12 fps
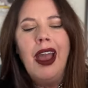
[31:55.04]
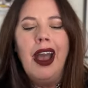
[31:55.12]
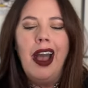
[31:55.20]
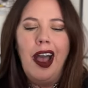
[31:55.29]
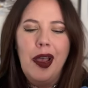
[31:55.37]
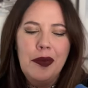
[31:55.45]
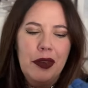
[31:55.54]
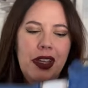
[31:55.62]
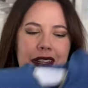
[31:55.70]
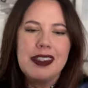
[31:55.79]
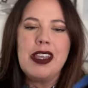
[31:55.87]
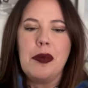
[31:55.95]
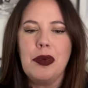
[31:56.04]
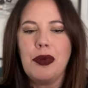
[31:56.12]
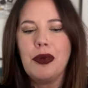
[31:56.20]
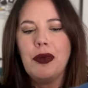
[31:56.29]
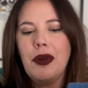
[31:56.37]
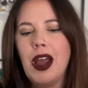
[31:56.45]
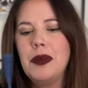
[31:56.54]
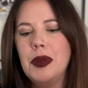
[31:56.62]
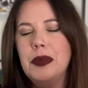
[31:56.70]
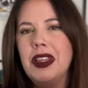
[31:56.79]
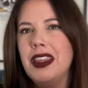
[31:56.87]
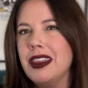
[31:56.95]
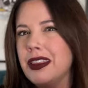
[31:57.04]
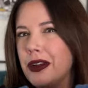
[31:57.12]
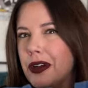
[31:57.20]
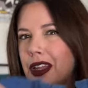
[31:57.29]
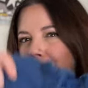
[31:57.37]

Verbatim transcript: I'm going to say probably thirty